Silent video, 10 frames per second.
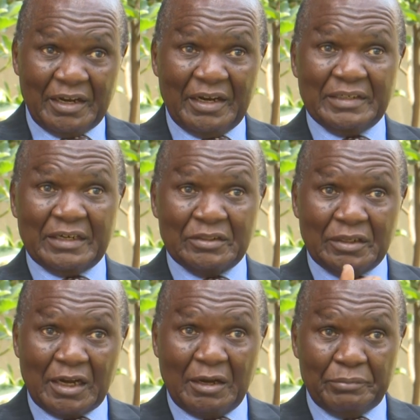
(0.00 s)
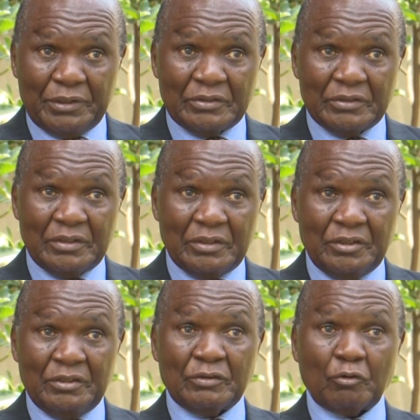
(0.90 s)
and that incumbent
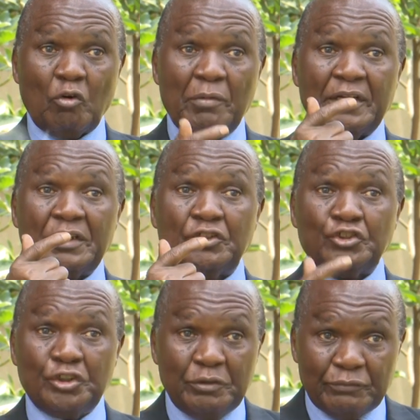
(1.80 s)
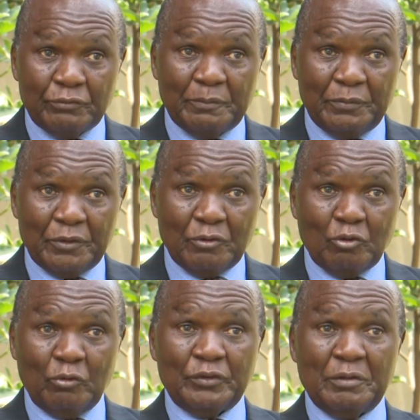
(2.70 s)
is a commander in chief
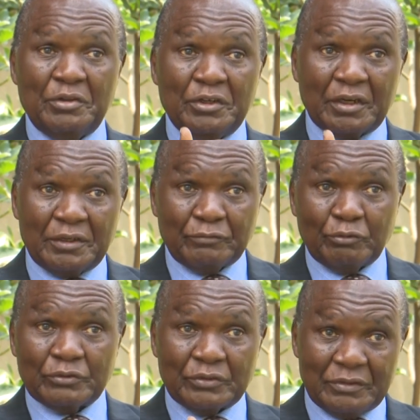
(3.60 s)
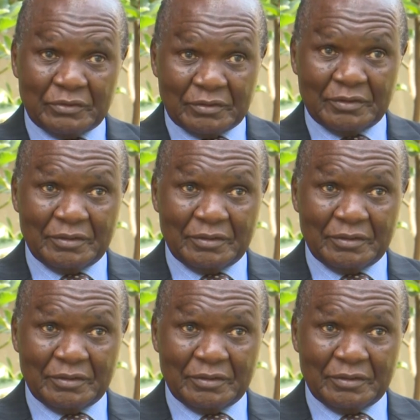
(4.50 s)
of the military forces,